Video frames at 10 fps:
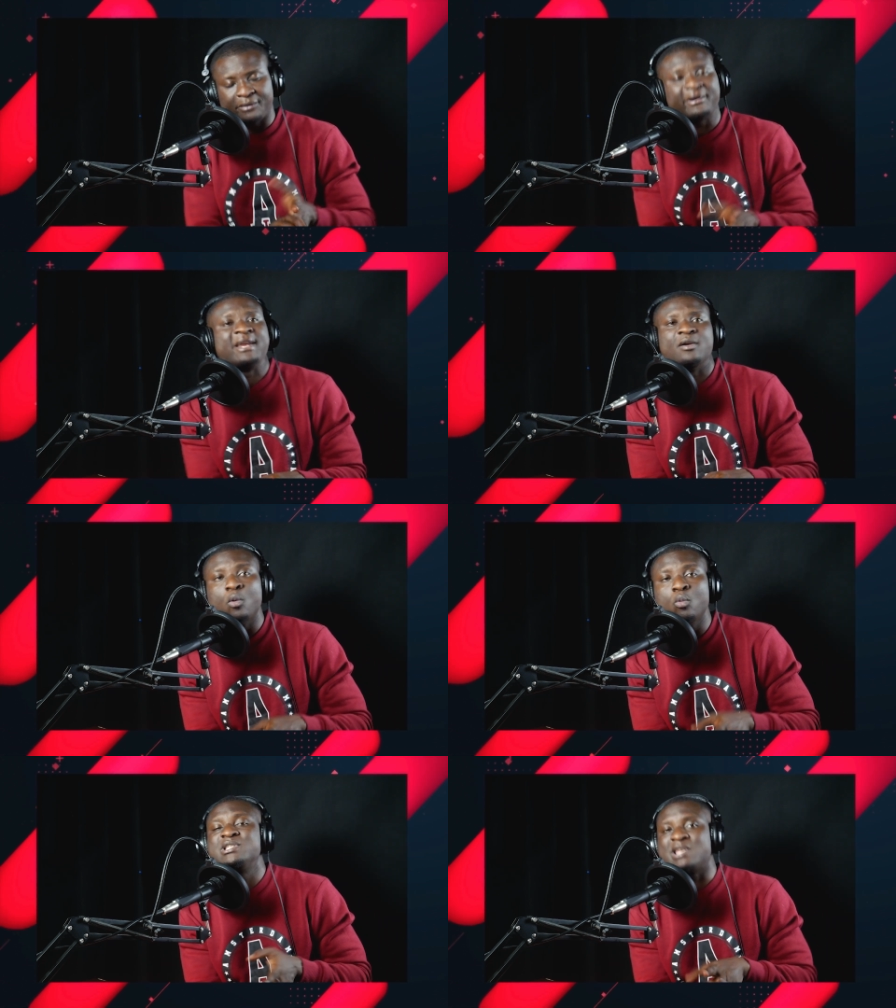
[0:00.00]
Three
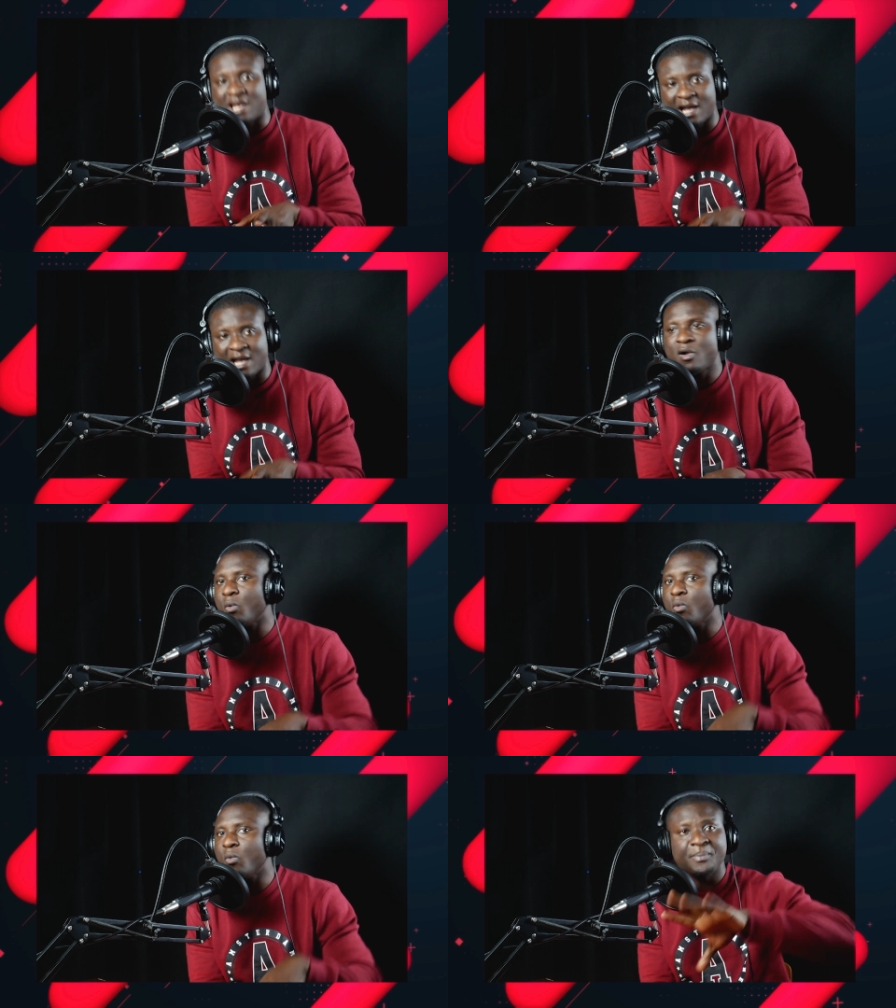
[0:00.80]
or Sika
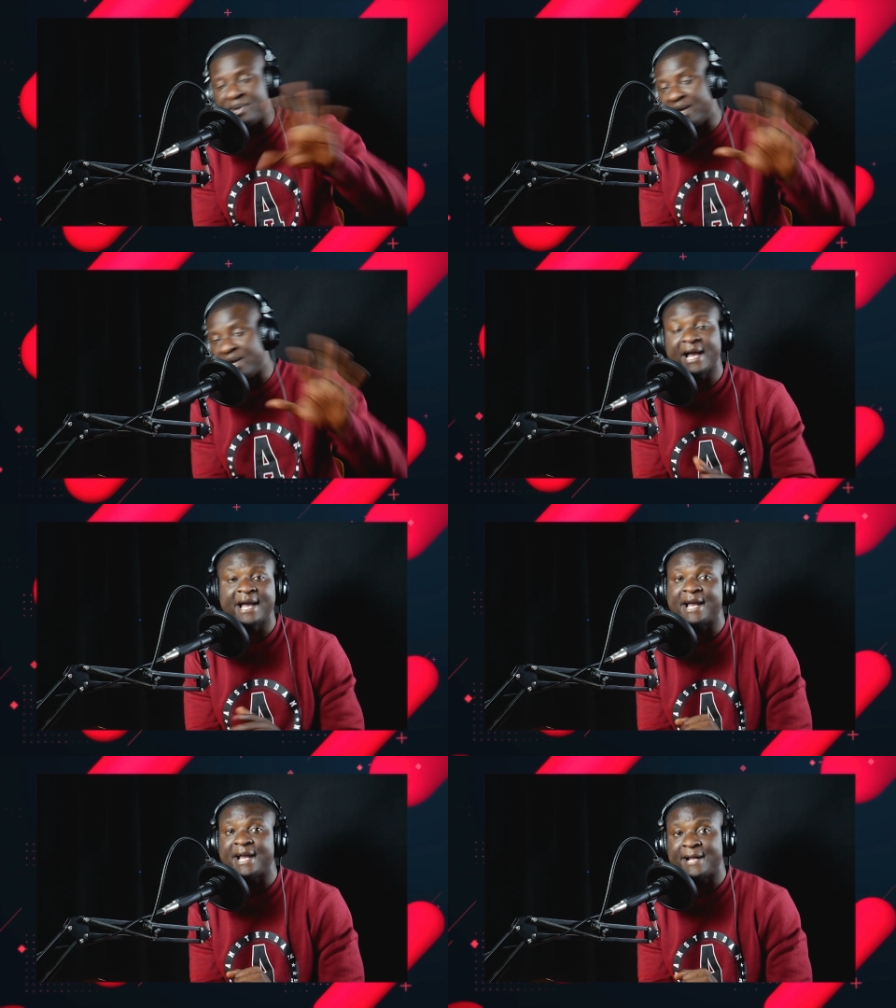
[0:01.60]
or
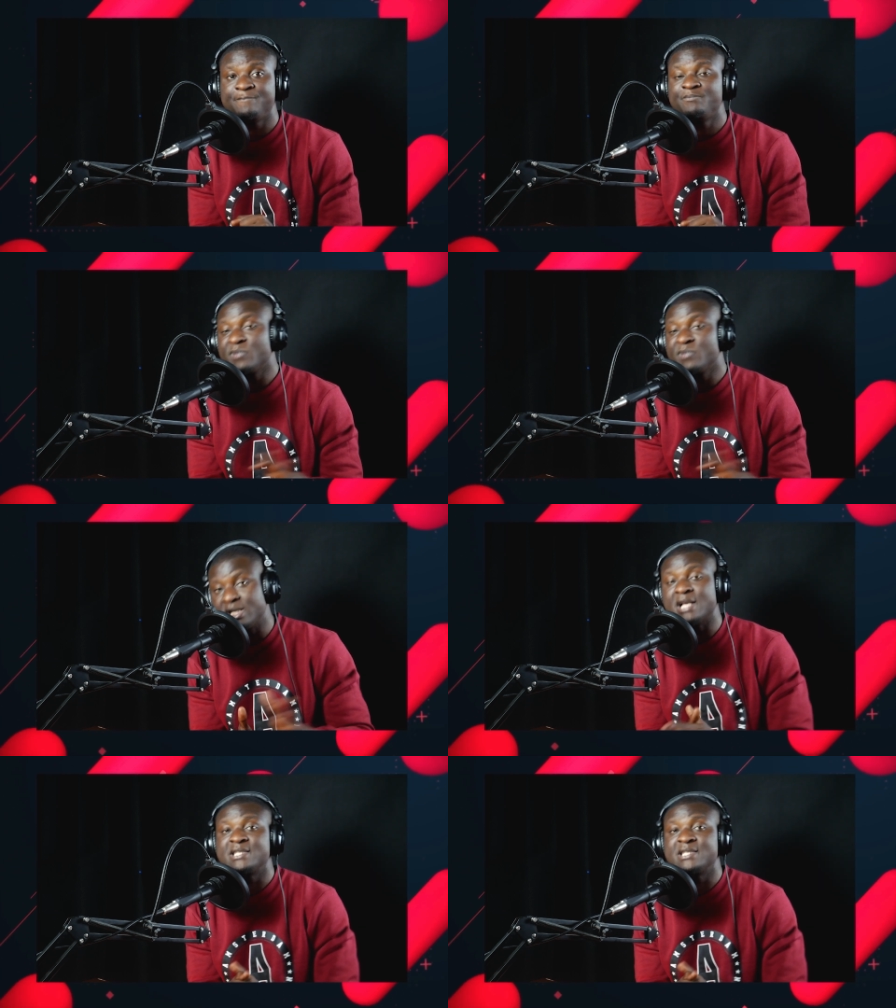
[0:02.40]
Bibia.
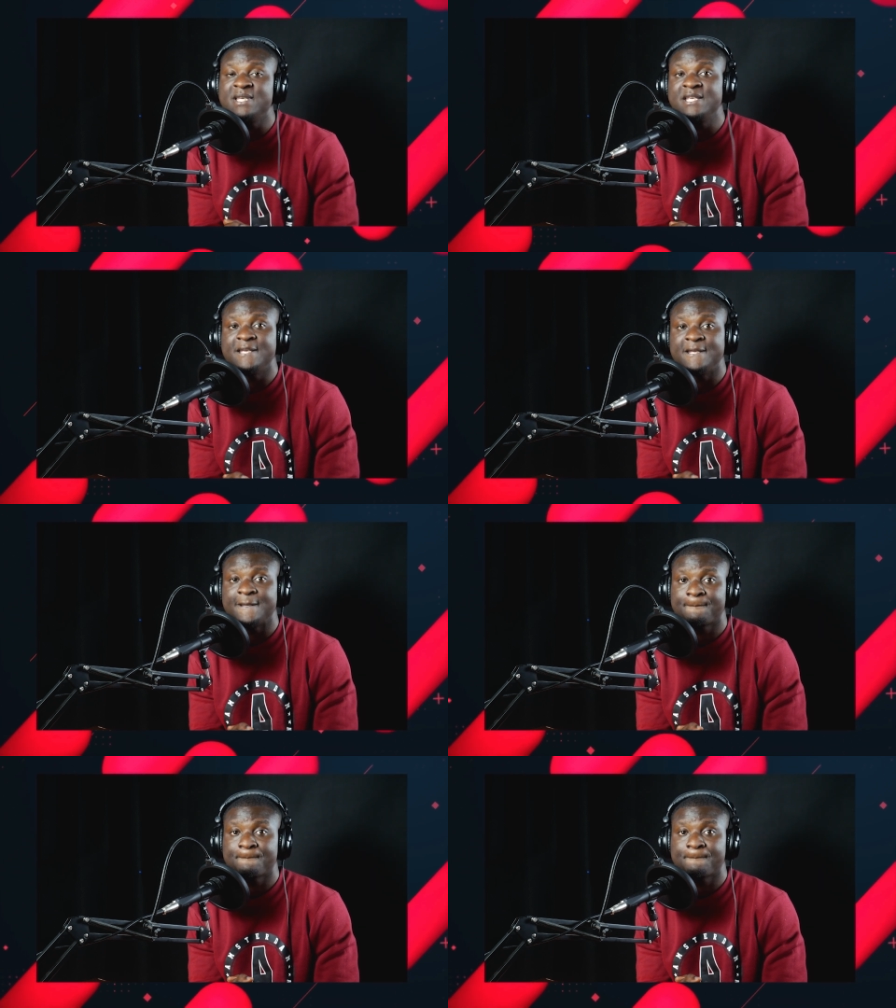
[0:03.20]
Tia seven ye.